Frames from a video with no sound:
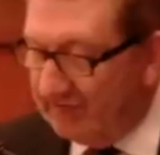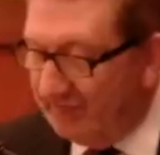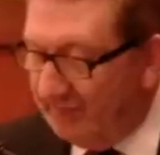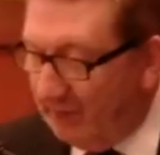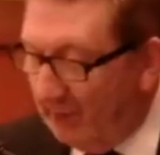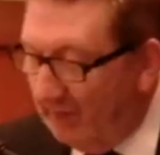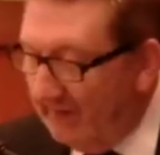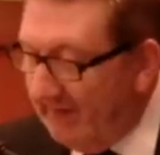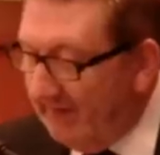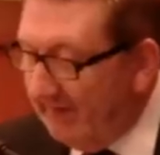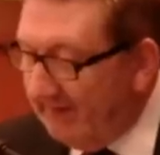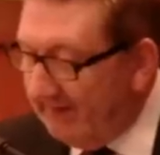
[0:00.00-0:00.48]
of
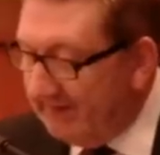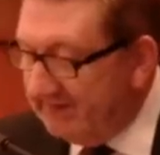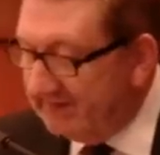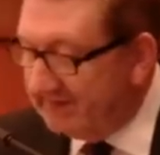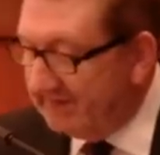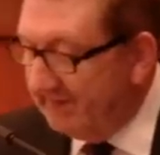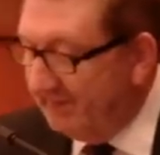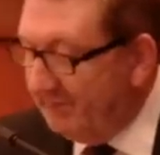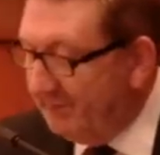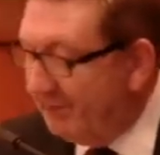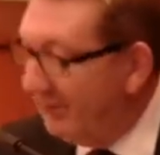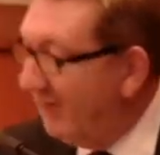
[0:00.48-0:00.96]
workers
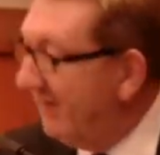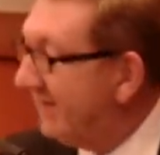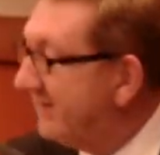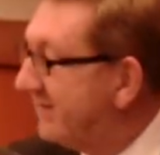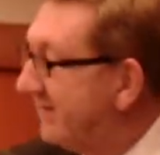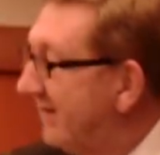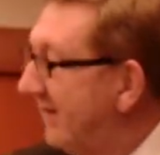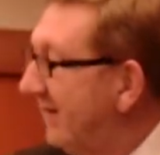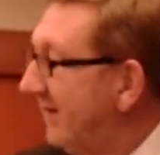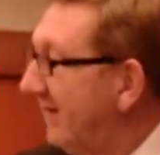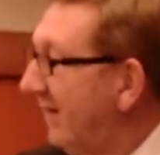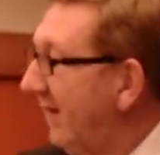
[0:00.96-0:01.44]
in
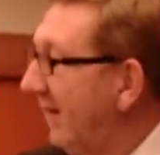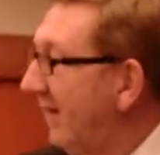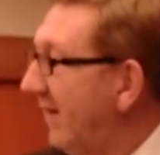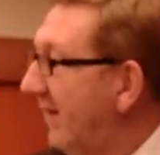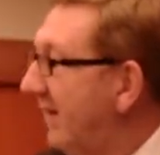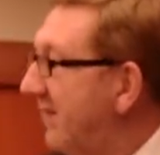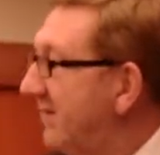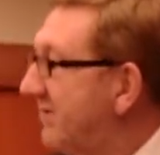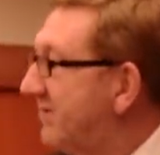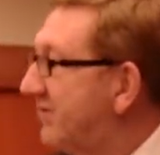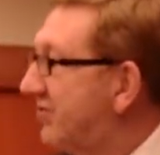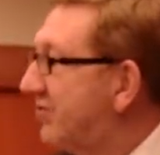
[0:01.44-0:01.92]
Britain
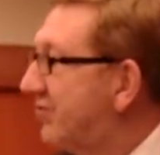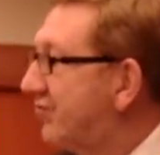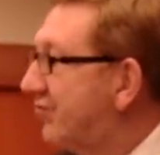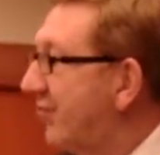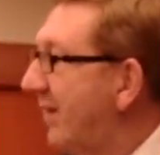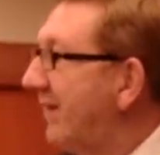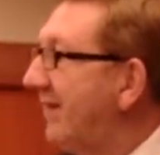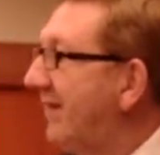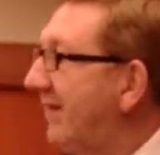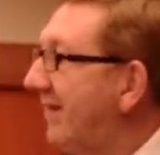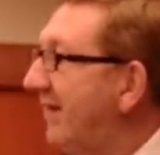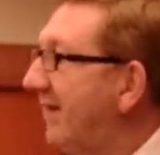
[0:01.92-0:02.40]
is
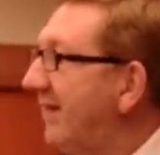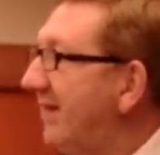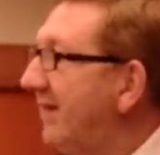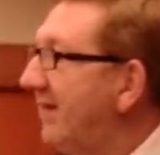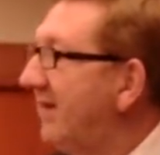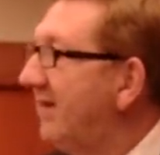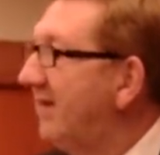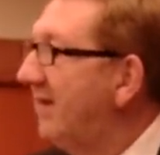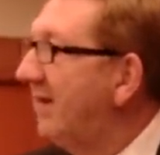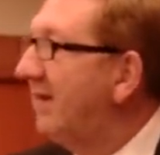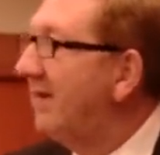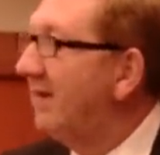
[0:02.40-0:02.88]
shrinking
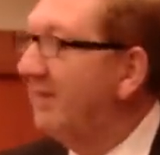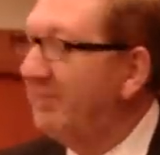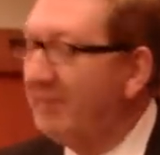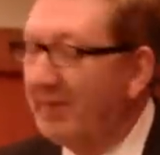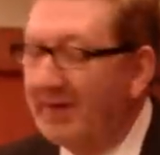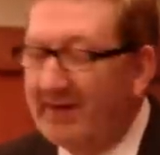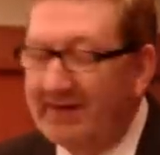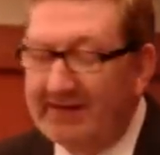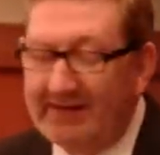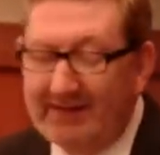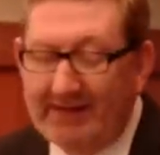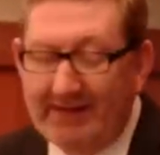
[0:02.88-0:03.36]
year
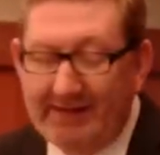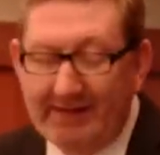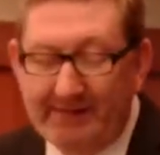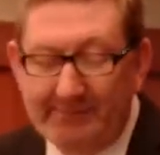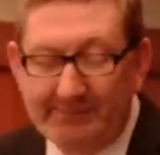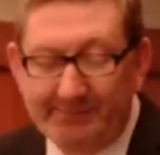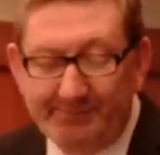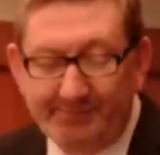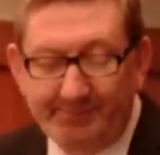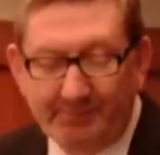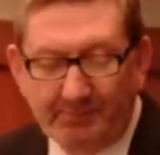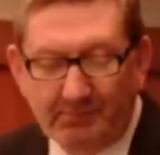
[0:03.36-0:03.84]
by year.
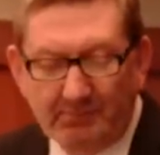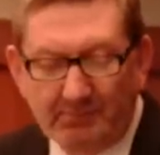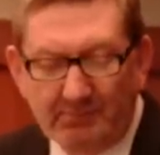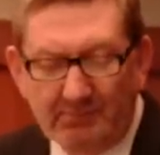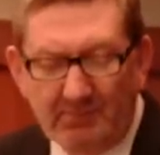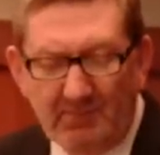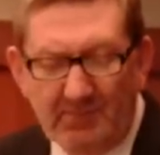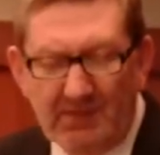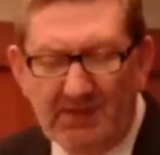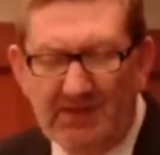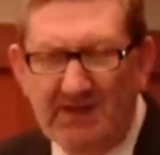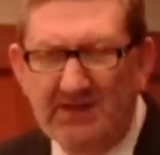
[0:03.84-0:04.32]

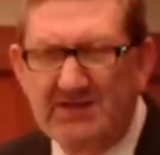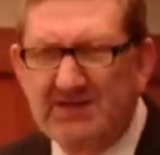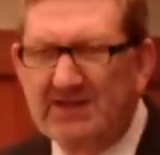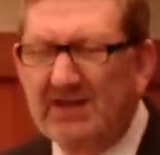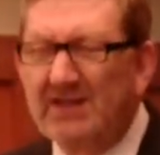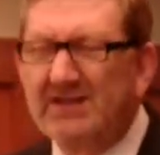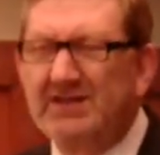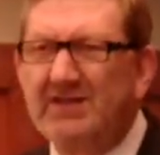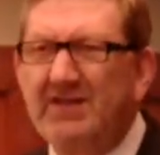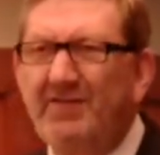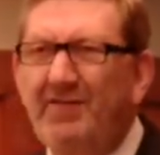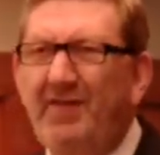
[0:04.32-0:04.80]

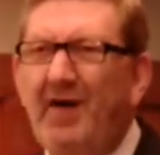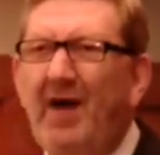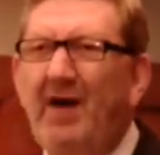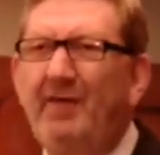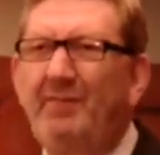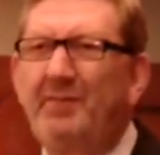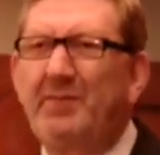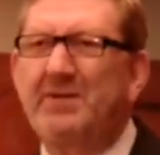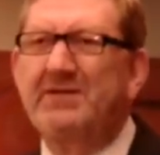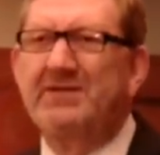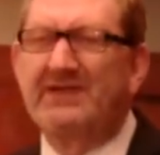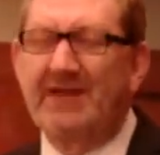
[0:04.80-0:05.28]

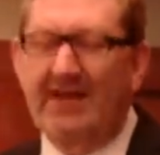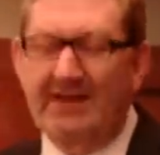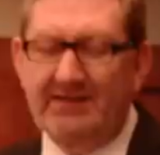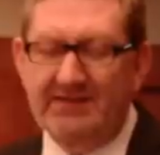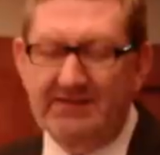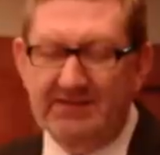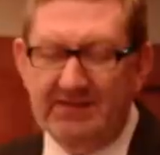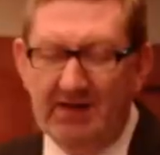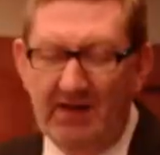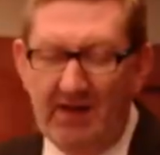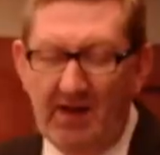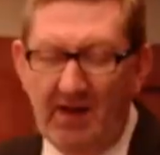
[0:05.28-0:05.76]

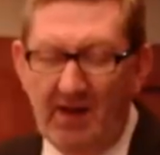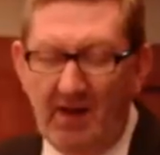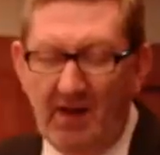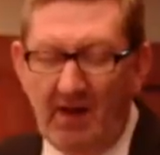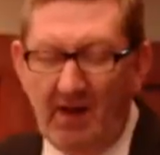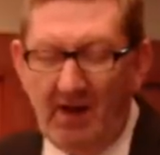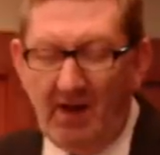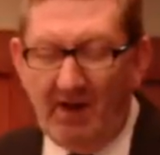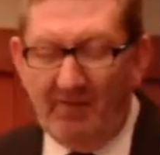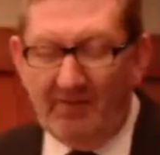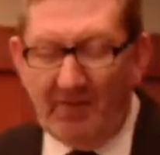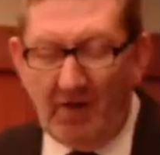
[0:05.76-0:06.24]
65%
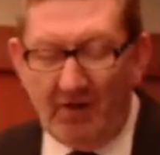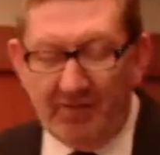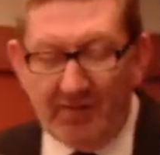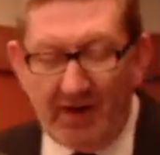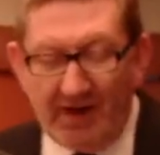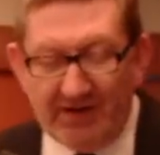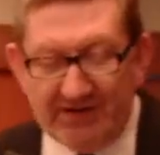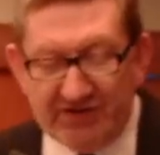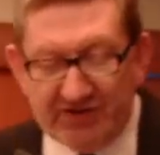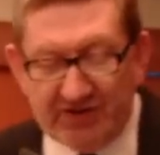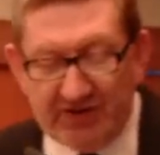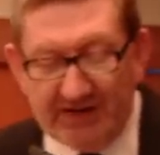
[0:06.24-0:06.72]
of our
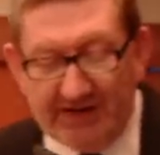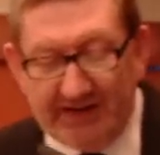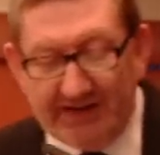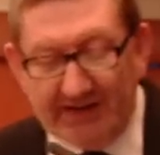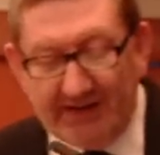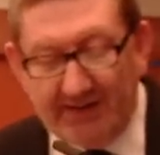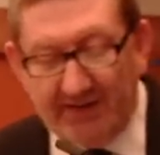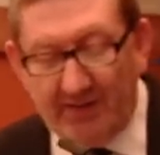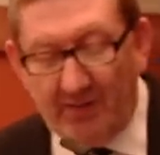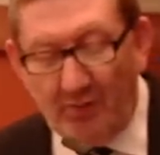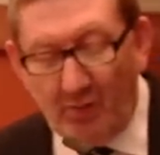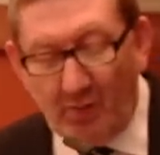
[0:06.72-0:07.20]
national
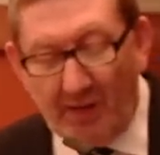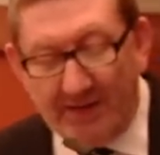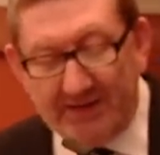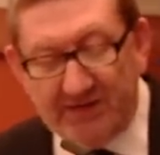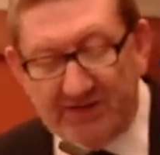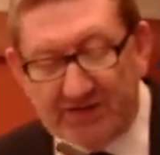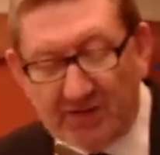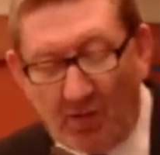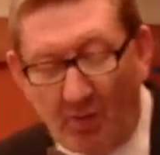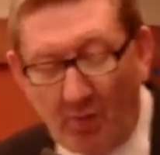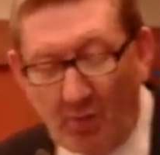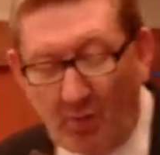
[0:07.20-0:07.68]
income
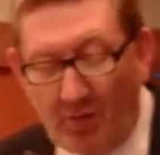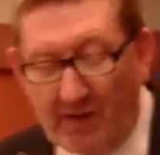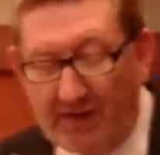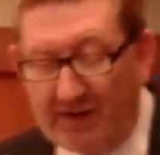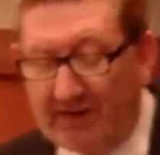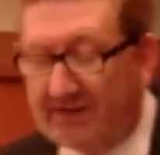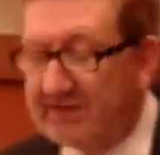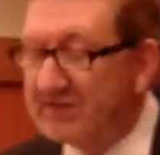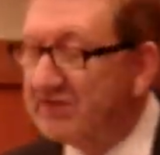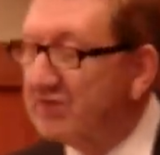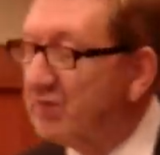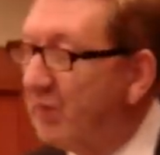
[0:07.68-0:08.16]
went on
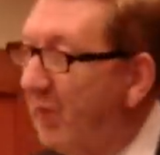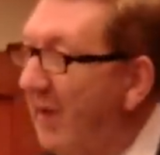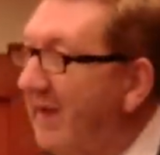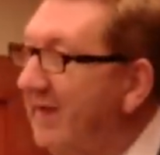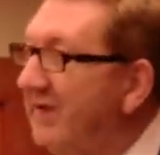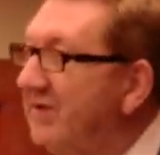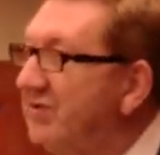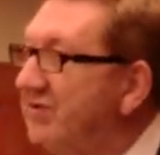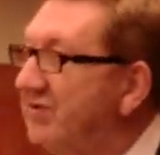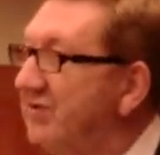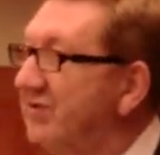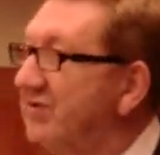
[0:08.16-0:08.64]
workers'
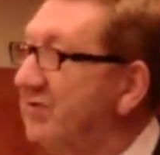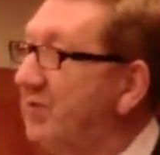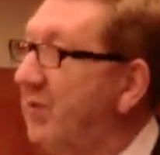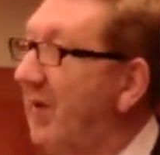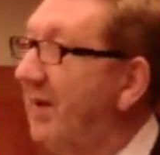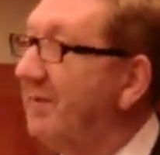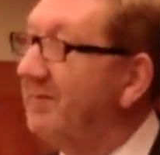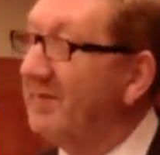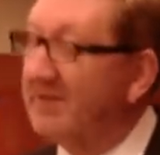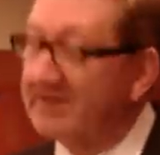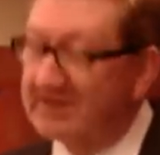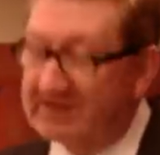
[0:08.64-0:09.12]
wages
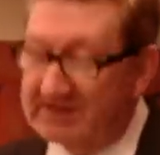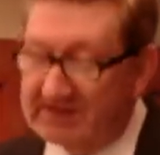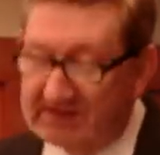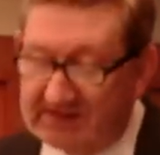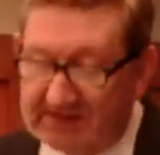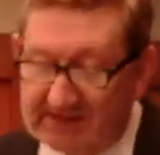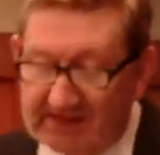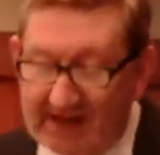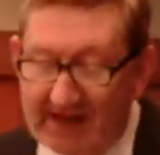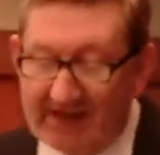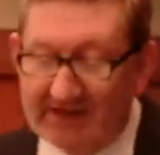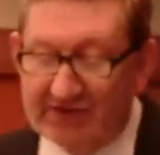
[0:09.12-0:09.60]
when Mrs.
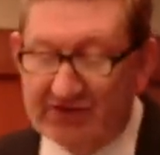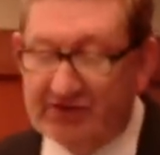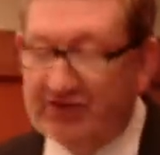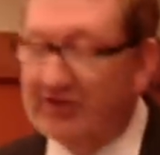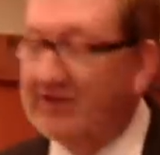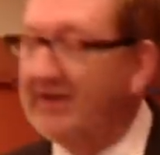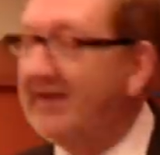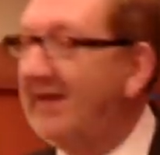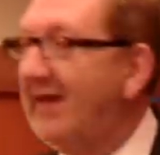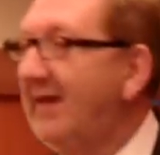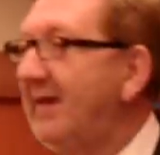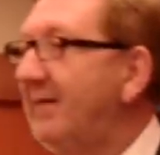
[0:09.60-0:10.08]
Thatcher
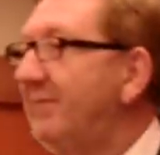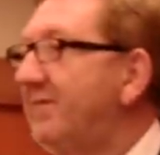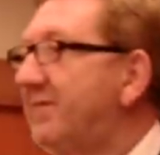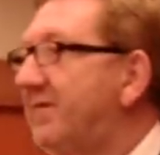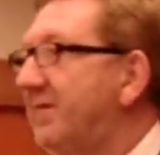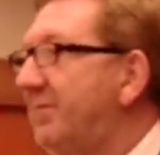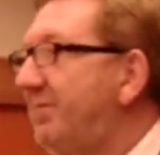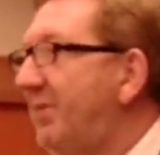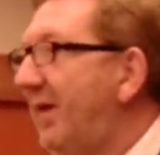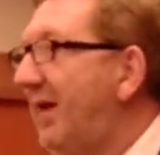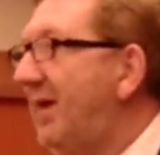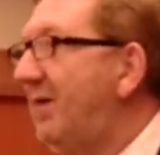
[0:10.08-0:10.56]
came
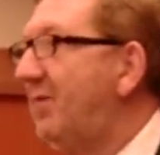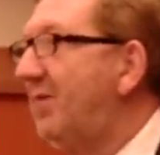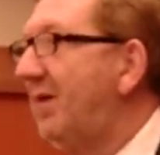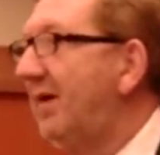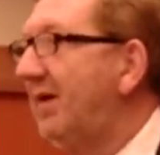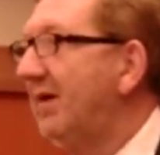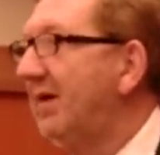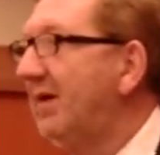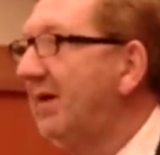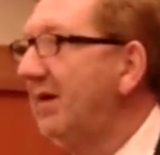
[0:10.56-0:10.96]
to power.